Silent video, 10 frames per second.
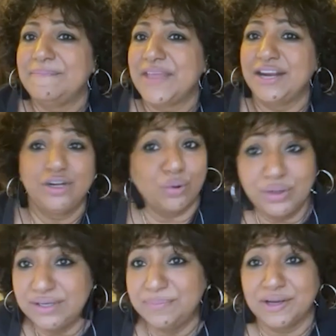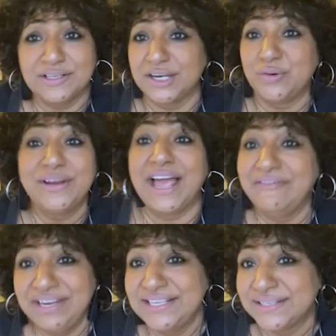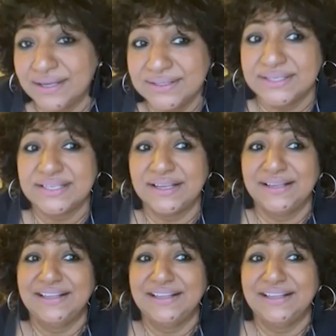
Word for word: I don't because I don't have any sons.